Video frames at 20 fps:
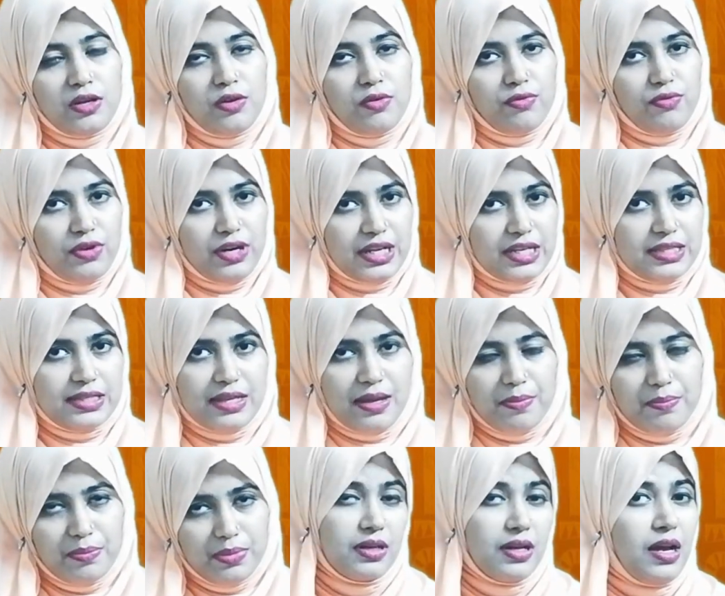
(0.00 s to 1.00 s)
For
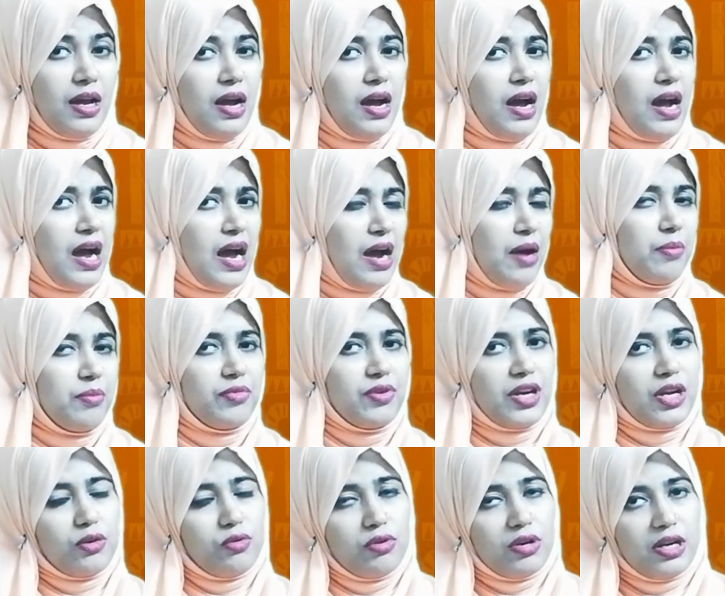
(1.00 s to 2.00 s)
example, I'm
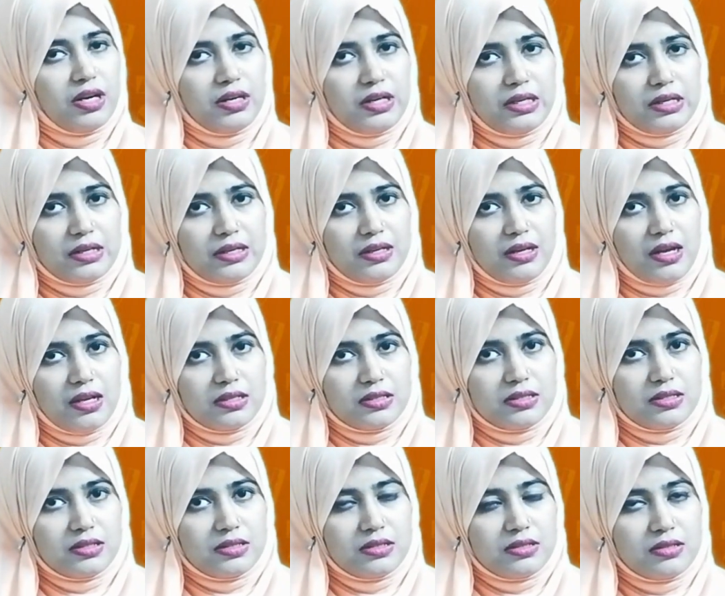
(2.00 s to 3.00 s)
regular in
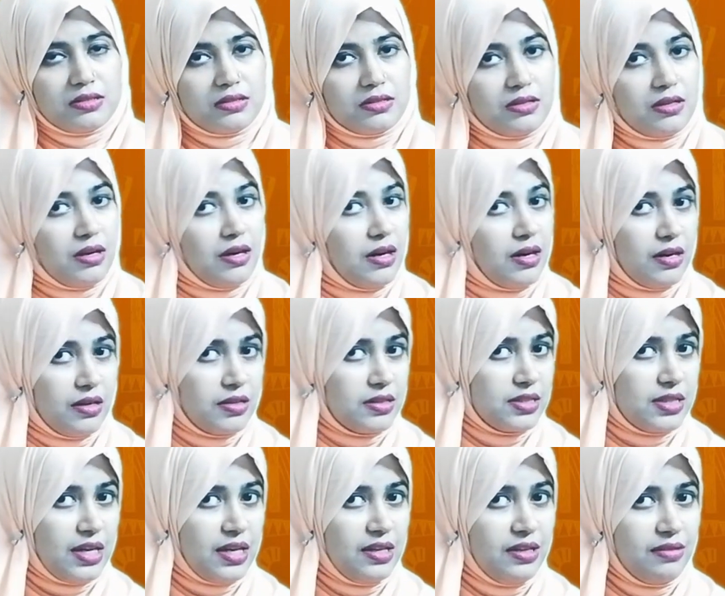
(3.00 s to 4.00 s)
class, aren't
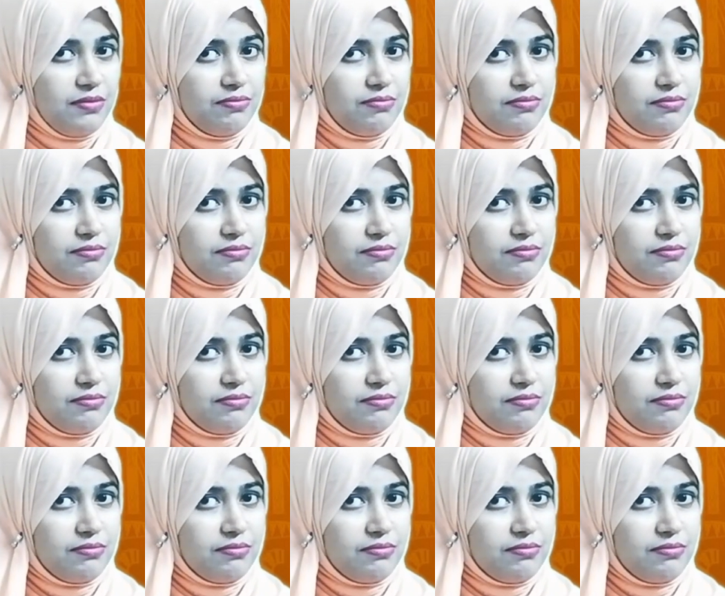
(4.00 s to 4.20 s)
I?